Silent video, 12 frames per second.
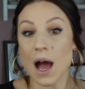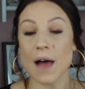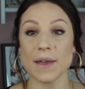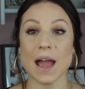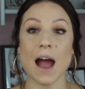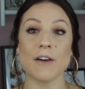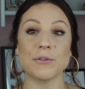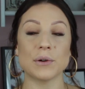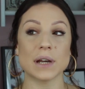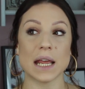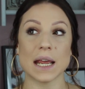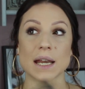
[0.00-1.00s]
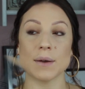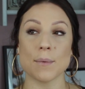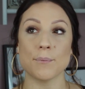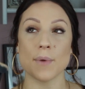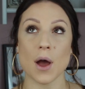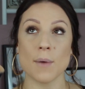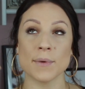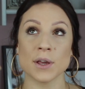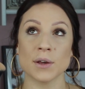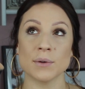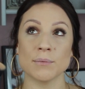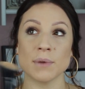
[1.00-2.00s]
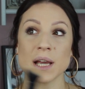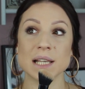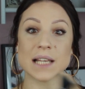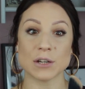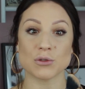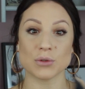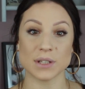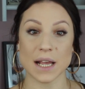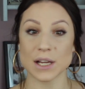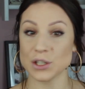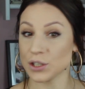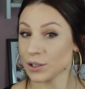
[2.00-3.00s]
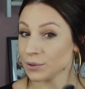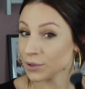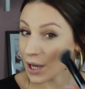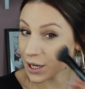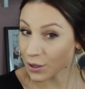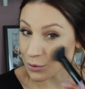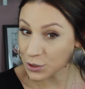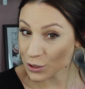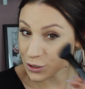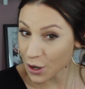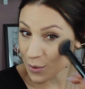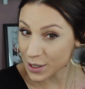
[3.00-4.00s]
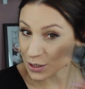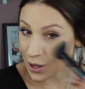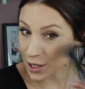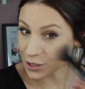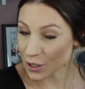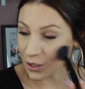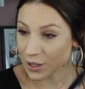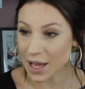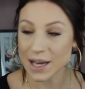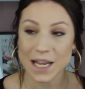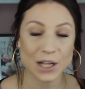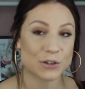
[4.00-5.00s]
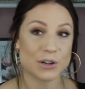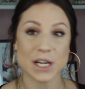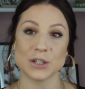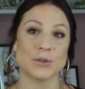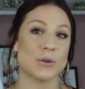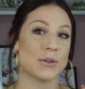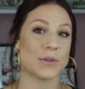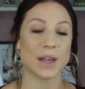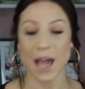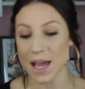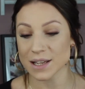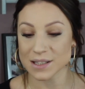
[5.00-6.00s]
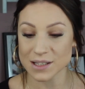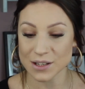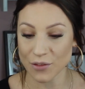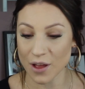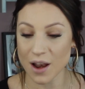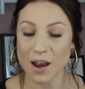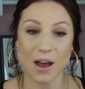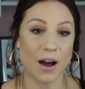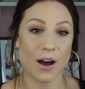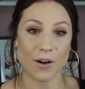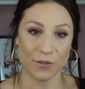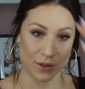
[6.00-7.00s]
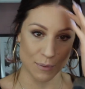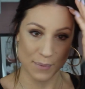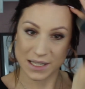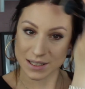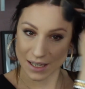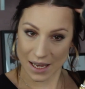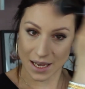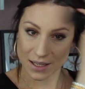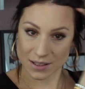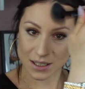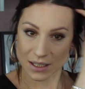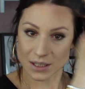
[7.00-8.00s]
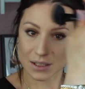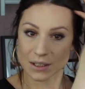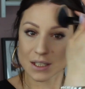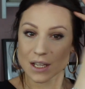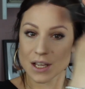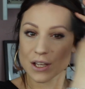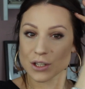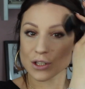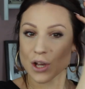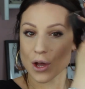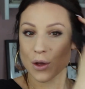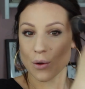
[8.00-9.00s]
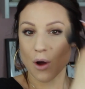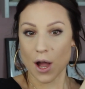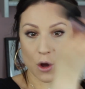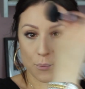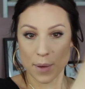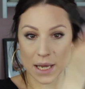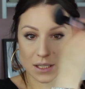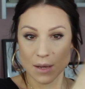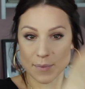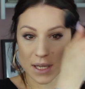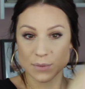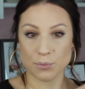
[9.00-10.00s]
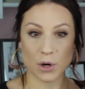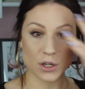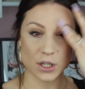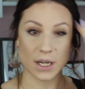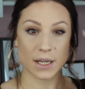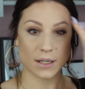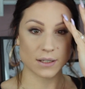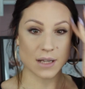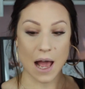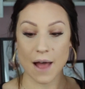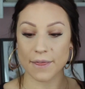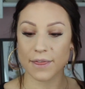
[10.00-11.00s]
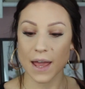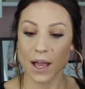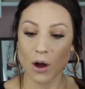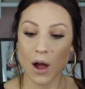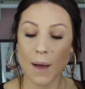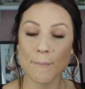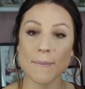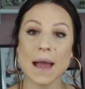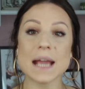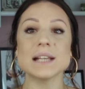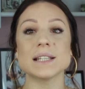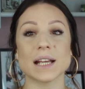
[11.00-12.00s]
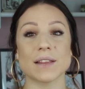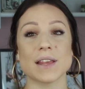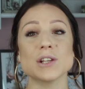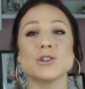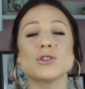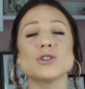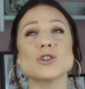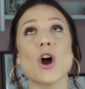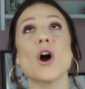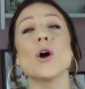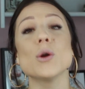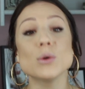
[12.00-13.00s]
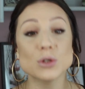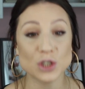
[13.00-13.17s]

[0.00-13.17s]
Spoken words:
and they have one in Birmingham Central Station, and I was so excited because I could get licorice and all of the cakes and stuff that I love and the biscuits. So I picked up these brushes and they are amazing and they're so